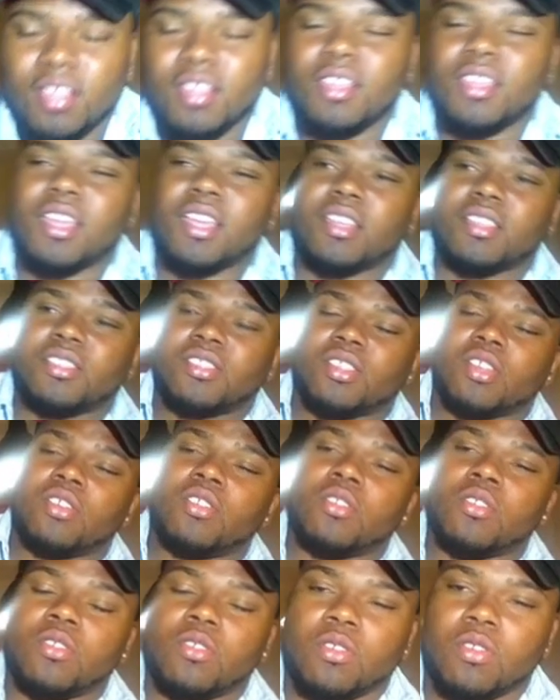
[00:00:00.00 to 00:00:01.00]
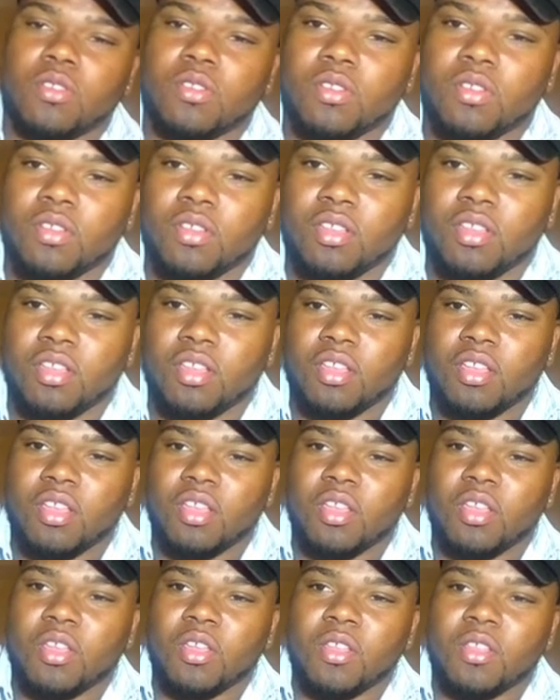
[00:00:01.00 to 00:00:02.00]
Yeah, so
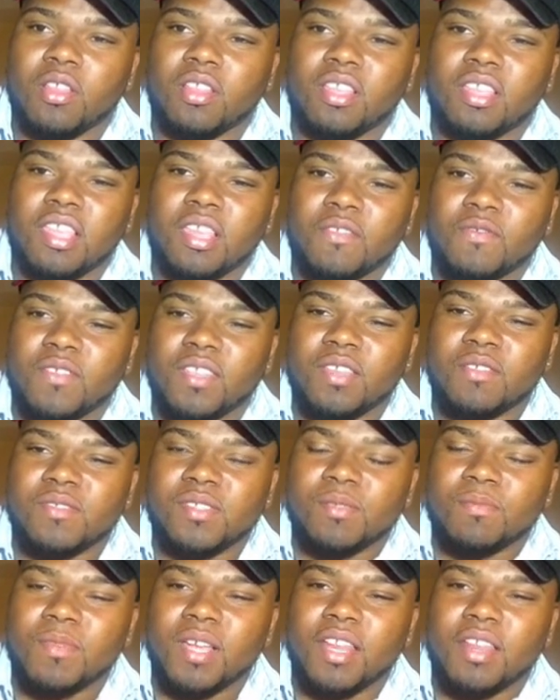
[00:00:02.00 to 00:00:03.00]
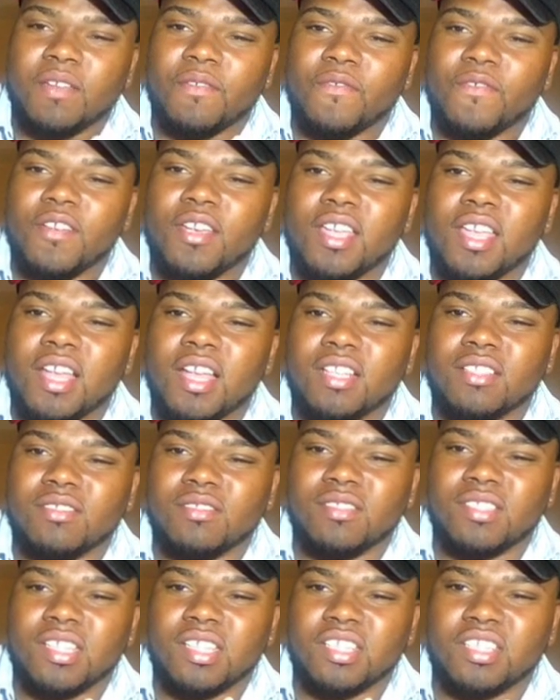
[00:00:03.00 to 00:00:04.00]
give somebody a free
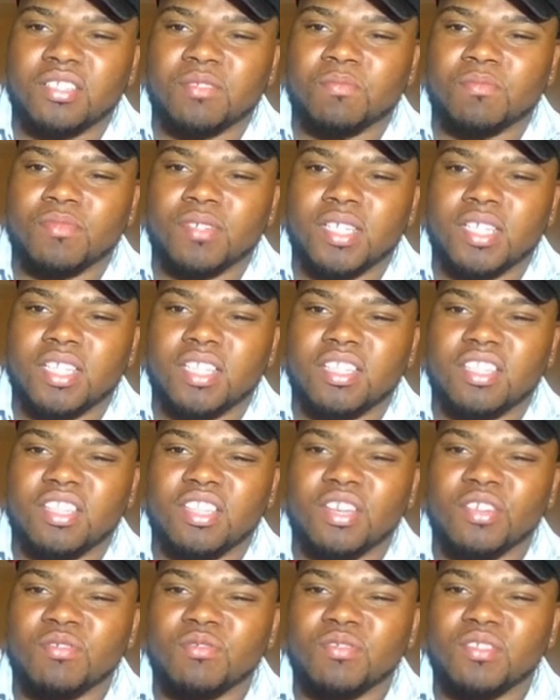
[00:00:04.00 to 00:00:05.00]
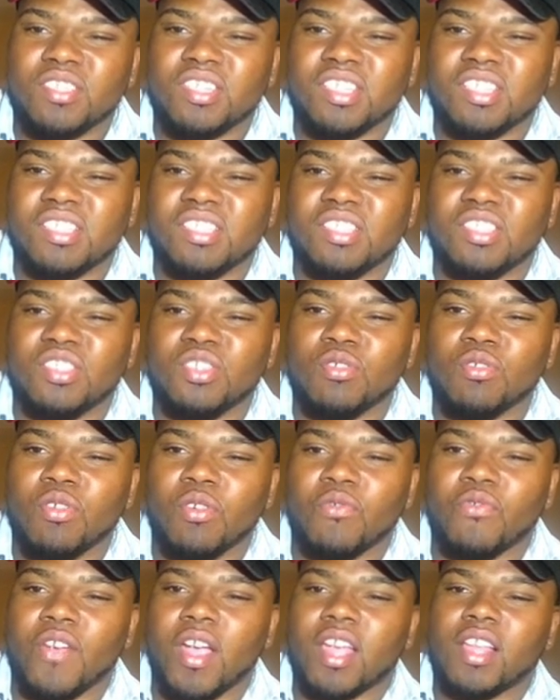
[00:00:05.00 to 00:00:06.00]
consultation, but don't just do a
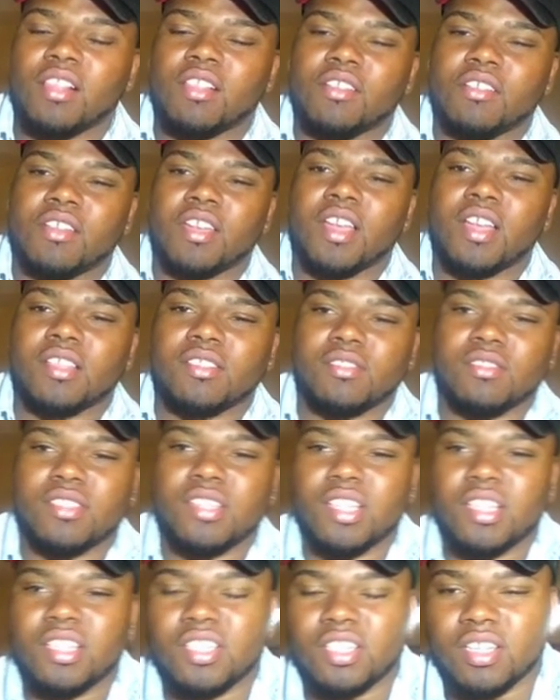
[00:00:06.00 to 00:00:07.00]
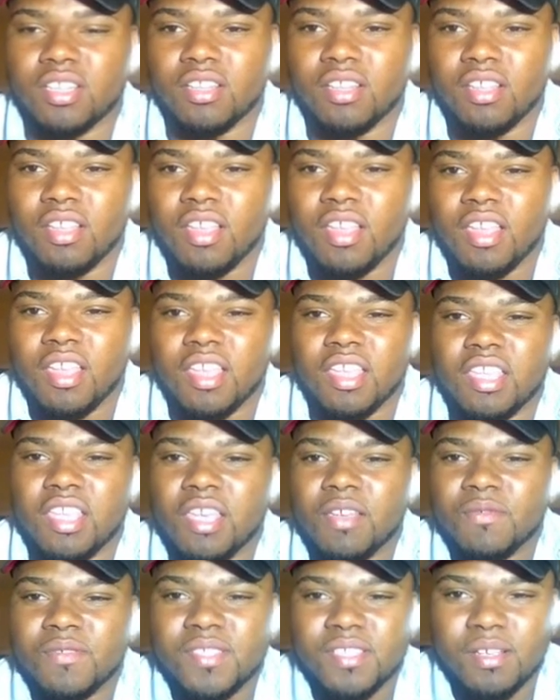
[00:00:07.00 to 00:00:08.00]
regular consultation.
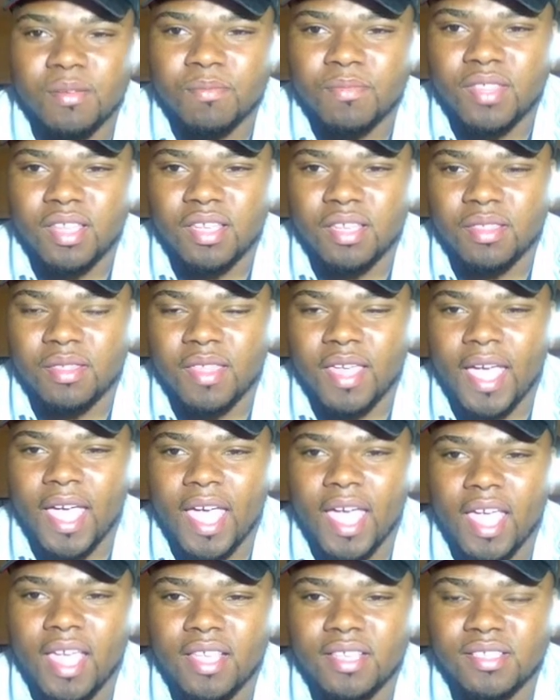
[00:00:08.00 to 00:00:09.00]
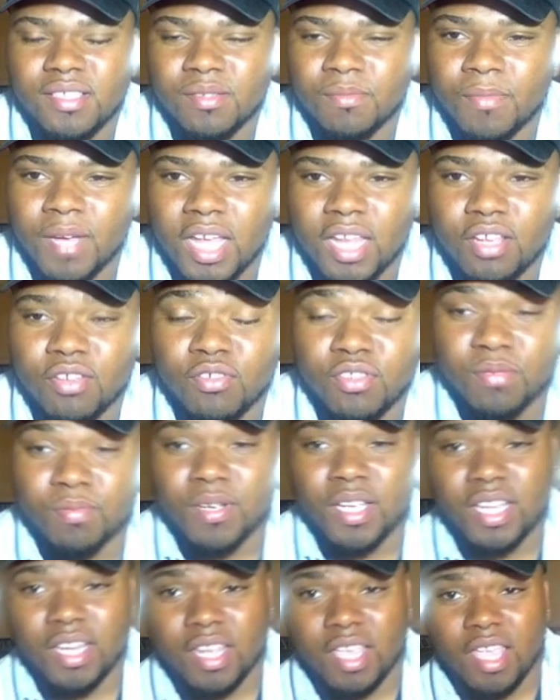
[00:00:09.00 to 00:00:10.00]
Give something that somebody who's
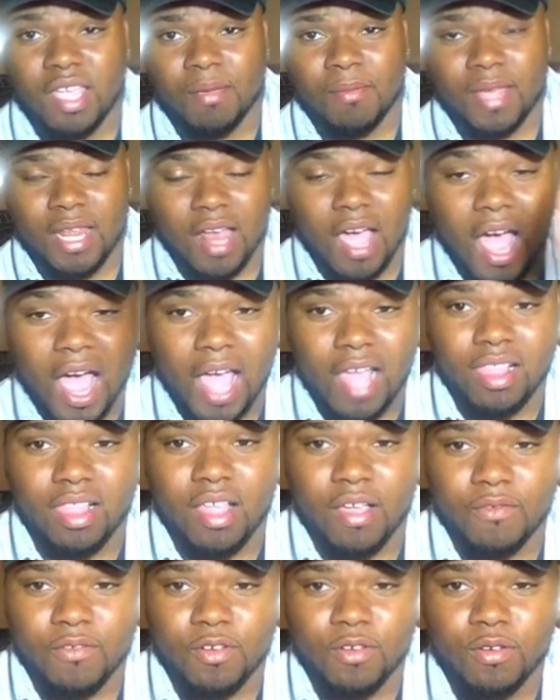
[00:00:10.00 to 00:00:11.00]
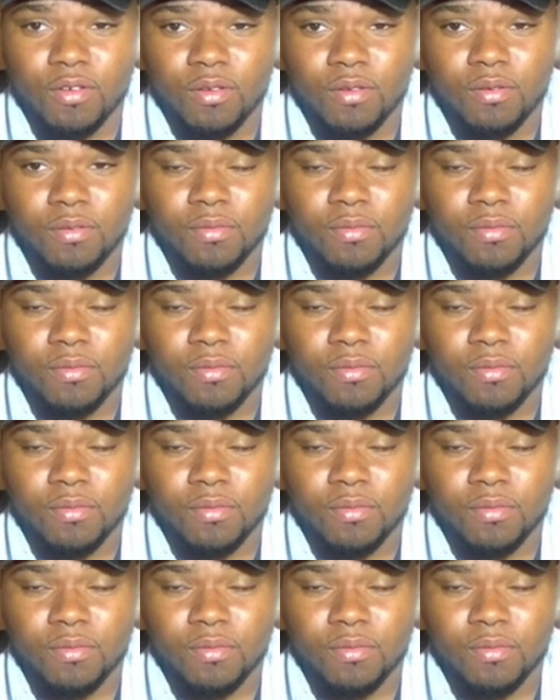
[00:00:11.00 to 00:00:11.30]
playing the game at a high level